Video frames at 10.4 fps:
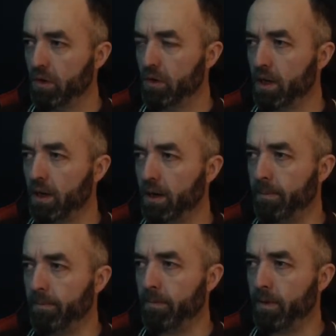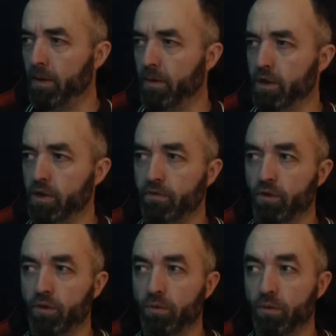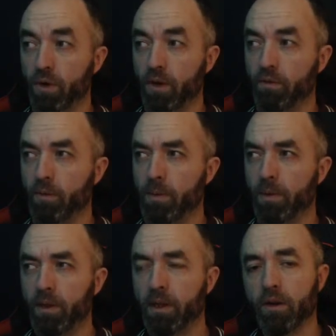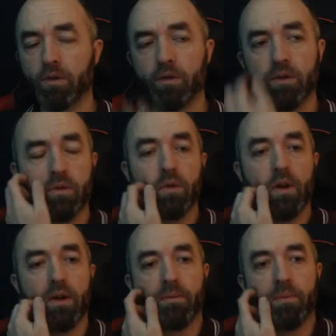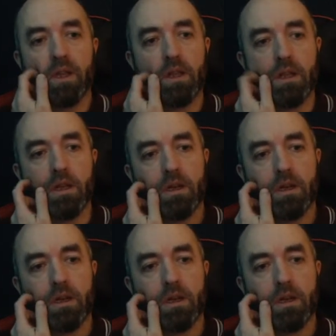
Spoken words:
Now there's quite a few people in here who I've been